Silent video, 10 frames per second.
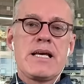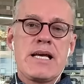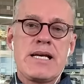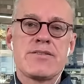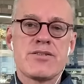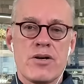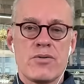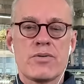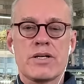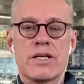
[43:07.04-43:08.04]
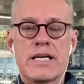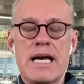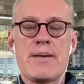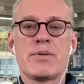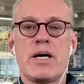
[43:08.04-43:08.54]
And so
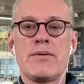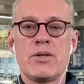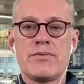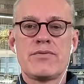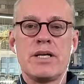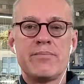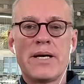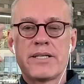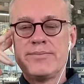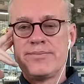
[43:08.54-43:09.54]
capital, I would have done better